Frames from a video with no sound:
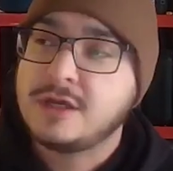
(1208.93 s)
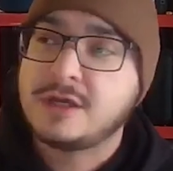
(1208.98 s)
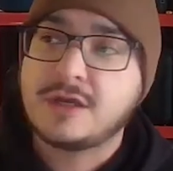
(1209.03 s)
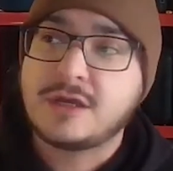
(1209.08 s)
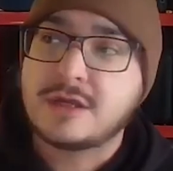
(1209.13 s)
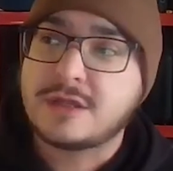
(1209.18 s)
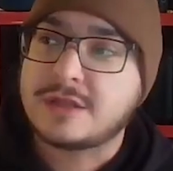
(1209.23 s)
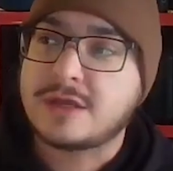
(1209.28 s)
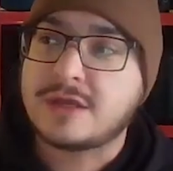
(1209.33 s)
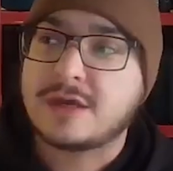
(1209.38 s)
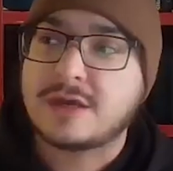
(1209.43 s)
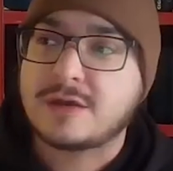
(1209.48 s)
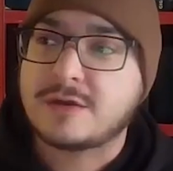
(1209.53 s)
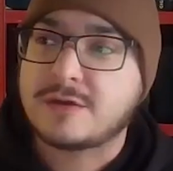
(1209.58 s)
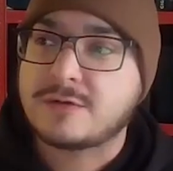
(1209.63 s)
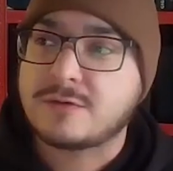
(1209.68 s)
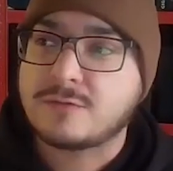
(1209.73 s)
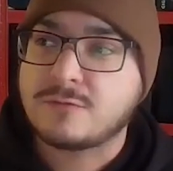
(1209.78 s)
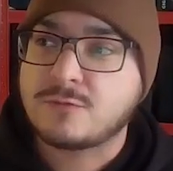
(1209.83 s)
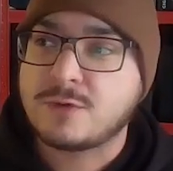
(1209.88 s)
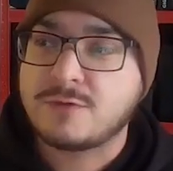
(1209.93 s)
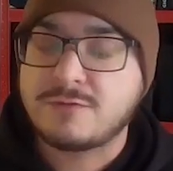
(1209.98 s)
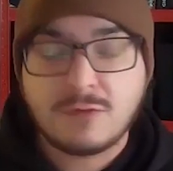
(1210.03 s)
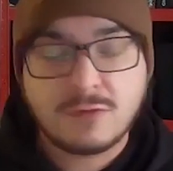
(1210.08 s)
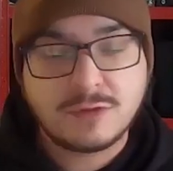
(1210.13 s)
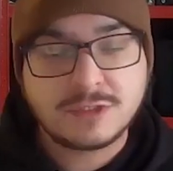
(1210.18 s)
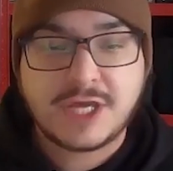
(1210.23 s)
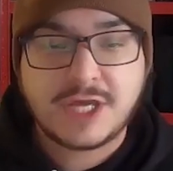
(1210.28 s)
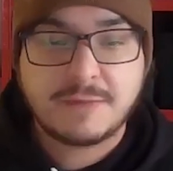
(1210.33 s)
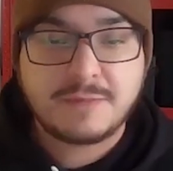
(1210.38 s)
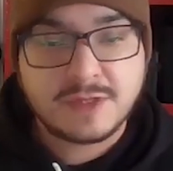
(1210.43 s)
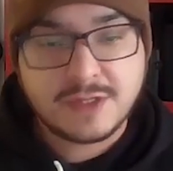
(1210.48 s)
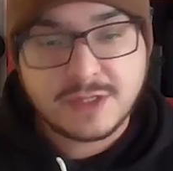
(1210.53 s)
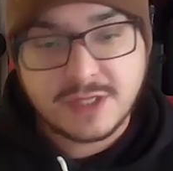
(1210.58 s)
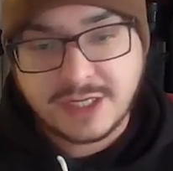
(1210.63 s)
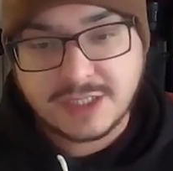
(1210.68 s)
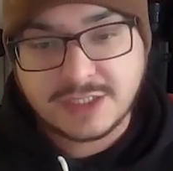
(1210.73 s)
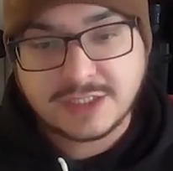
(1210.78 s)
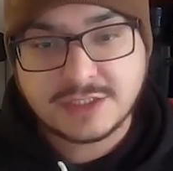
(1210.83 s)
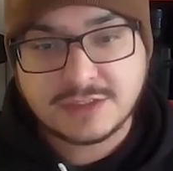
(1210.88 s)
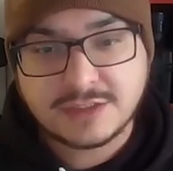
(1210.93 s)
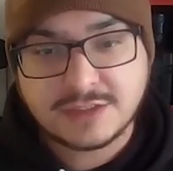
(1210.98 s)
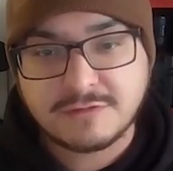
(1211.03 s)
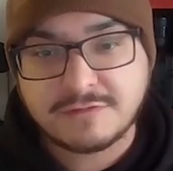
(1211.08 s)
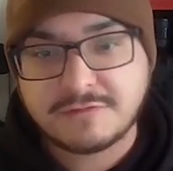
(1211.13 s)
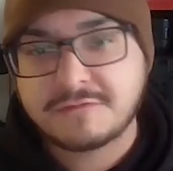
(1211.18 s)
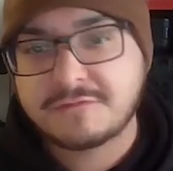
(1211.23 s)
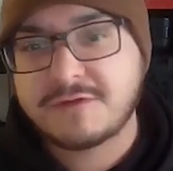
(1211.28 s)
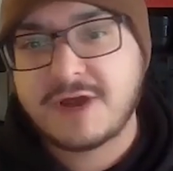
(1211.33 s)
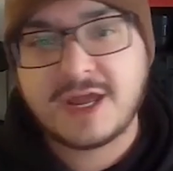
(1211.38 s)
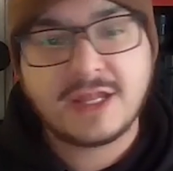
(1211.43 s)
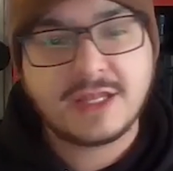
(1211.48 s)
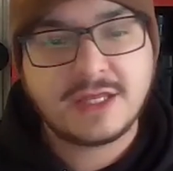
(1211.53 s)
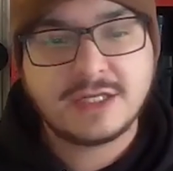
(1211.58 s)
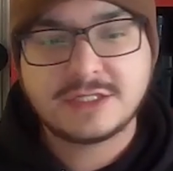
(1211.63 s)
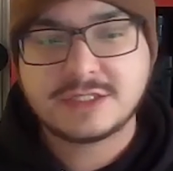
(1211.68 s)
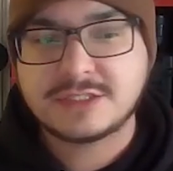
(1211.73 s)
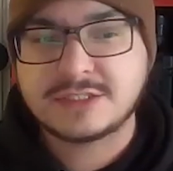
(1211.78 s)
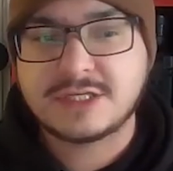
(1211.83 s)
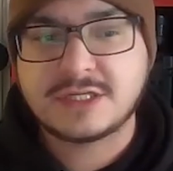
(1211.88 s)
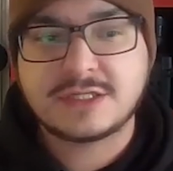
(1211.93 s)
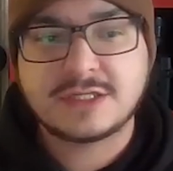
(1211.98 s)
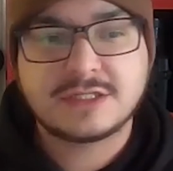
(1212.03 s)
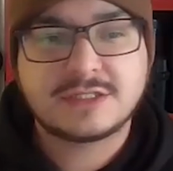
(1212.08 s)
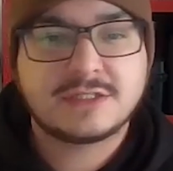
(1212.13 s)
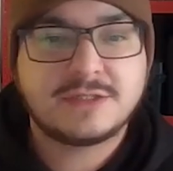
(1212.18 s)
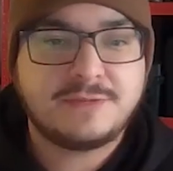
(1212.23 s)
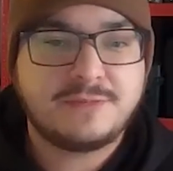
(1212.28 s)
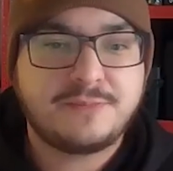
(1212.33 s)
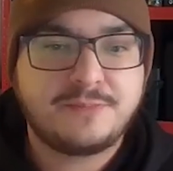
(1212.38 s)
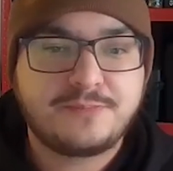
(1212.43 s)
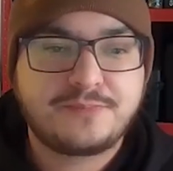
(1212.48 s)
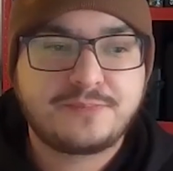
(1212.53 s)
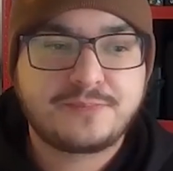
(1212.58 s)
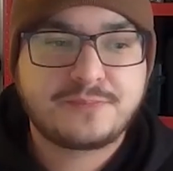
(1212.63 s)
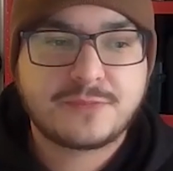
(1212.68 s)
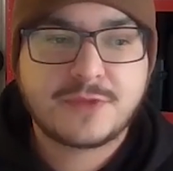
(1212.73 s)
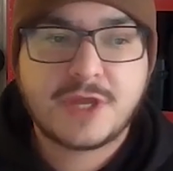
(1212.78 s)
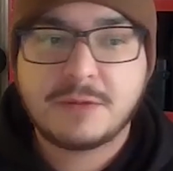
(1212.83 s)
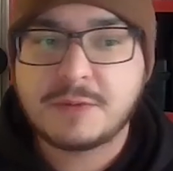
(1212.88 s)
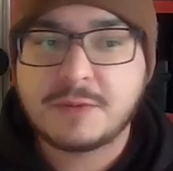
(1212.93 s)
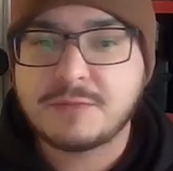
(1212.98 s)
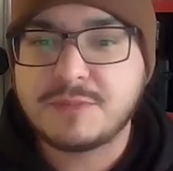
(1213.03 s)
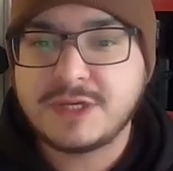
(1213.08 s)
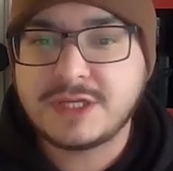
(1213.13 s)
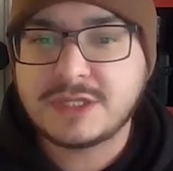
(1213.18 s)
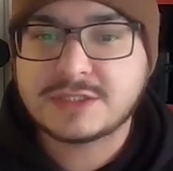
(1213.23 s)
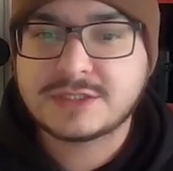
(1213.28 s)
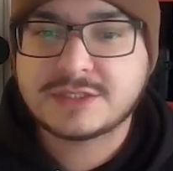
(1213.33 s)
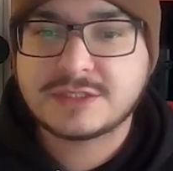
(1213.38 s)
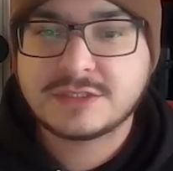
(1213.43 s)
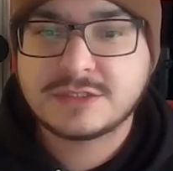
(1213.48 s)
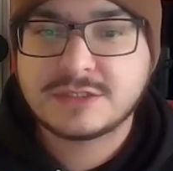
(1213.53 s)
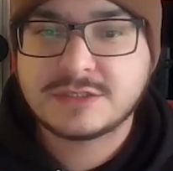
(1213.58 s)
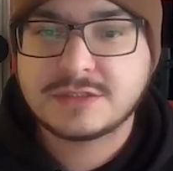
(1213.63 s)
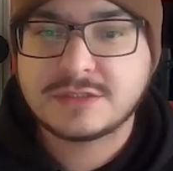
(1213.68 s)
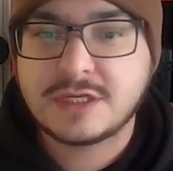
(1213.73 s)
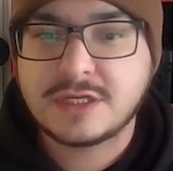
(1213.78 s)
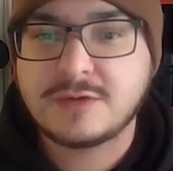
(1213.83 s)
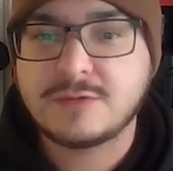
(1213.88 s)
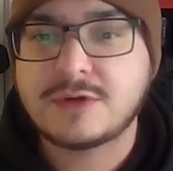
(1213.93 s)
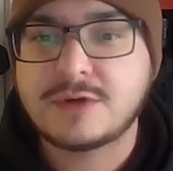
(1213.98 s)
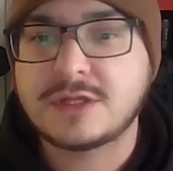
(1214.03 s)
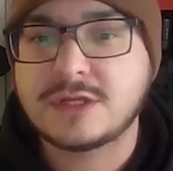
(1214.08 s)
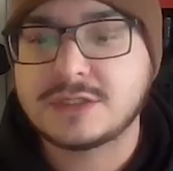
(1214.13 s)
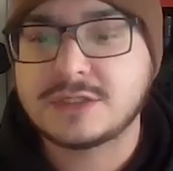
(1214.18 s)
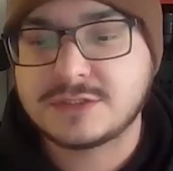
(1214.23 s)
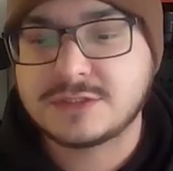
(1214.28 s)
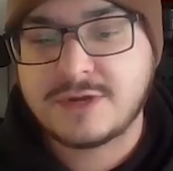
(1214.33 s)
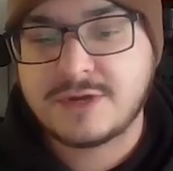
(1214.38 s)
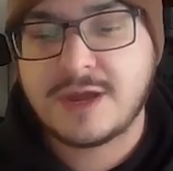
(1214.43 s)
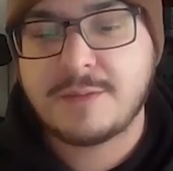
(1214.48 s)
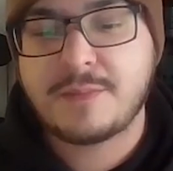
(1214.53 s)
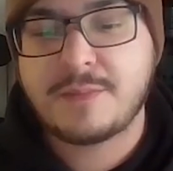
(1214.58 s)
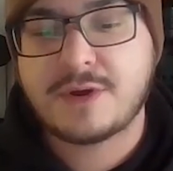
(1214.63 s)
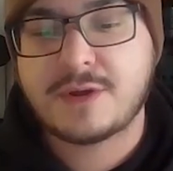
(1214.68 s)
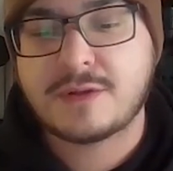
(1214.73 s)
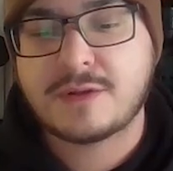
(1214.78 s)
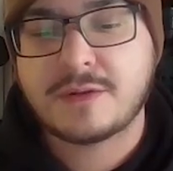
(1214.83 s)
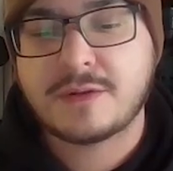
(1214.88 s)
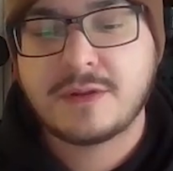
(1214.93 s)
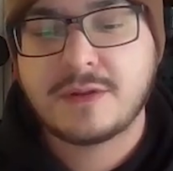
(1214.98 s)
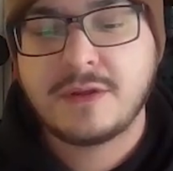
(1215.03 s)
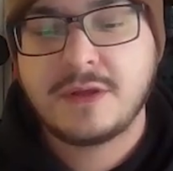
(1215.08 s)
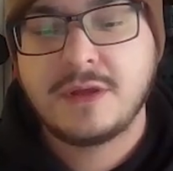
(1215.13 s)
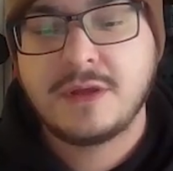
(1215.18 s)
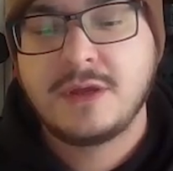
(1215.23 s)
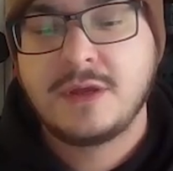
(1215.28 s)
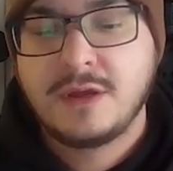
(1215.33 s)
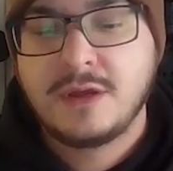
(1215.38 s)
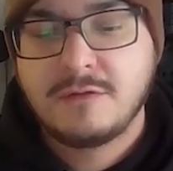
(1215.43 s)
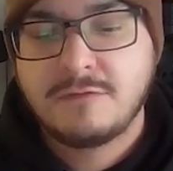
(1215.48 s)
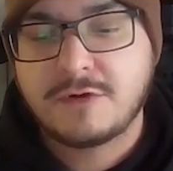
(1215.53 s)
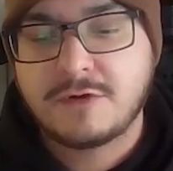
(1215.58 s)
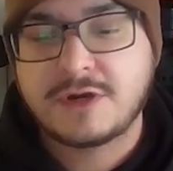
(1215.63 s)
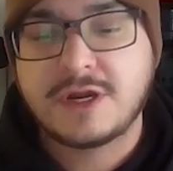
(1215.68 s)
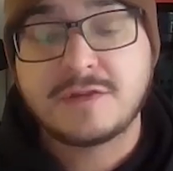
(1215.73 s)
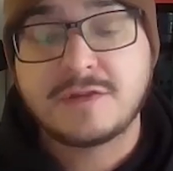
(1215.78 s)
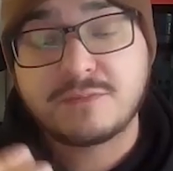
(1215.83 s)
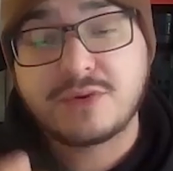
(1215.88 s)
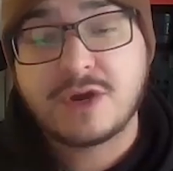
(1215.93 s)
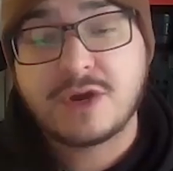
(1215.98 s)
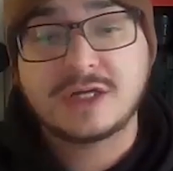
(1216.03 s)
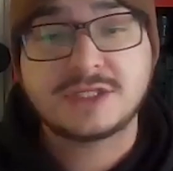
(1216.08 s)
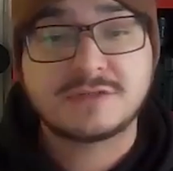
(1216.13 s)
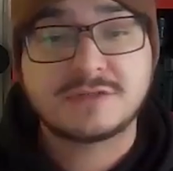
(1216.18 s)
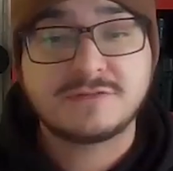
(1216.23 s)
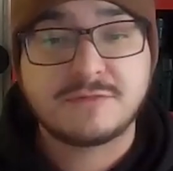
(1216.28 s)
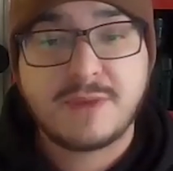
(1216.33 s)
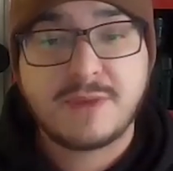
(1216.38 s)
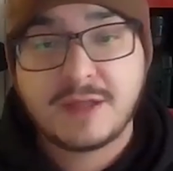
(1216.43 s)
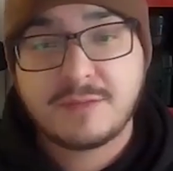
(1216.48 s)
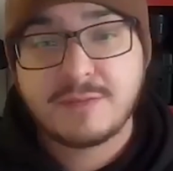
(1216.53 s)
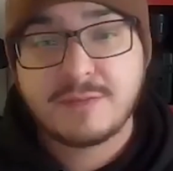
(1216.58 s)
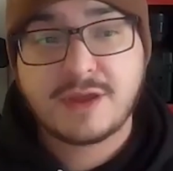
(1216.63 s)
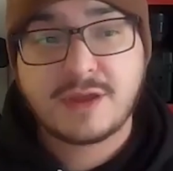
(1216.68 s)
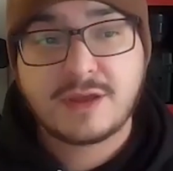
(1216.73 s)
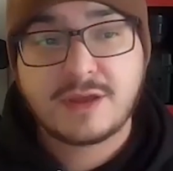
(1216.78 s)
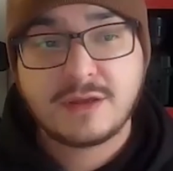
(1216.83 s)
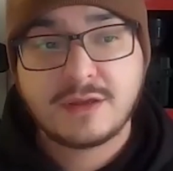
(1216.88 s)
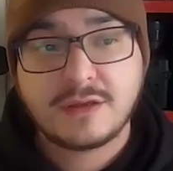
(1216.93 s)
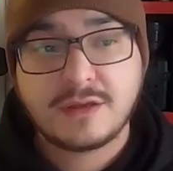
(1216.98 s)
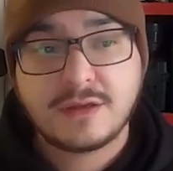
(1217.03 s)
and we've always kept in touch. And finally, he just sent us a couple beats that he wanted us to rap on for another project for MattMac.